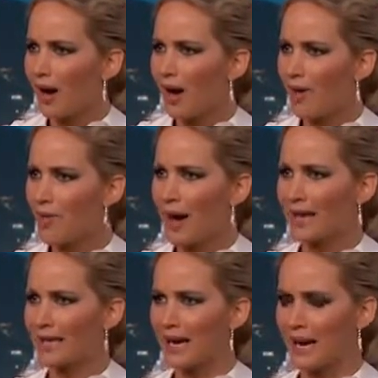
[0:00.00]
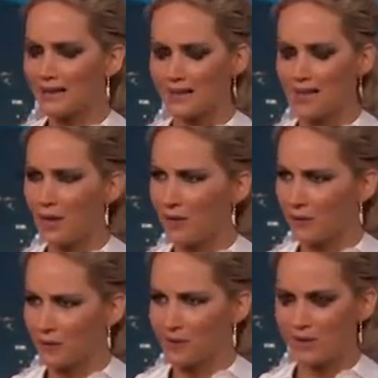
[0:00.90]
Oh my God, that's
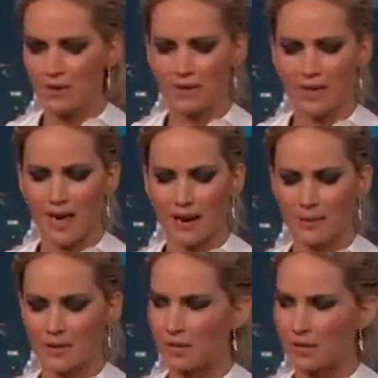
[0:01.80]
awful. I'm sorry that happened.